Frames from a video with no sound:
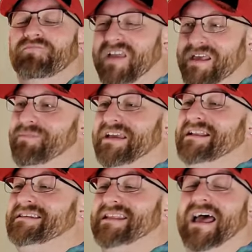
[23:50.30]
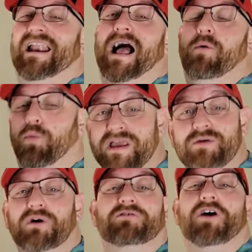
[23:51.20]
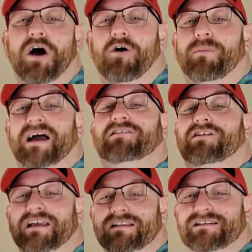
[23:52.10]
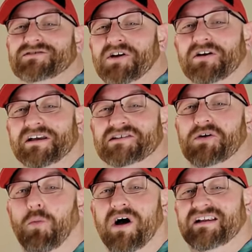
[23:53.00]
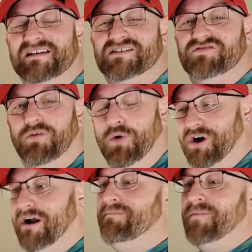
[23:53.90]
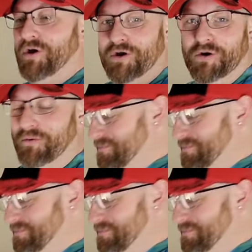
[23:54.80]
it means that we will know by looking at these goodies what is for who.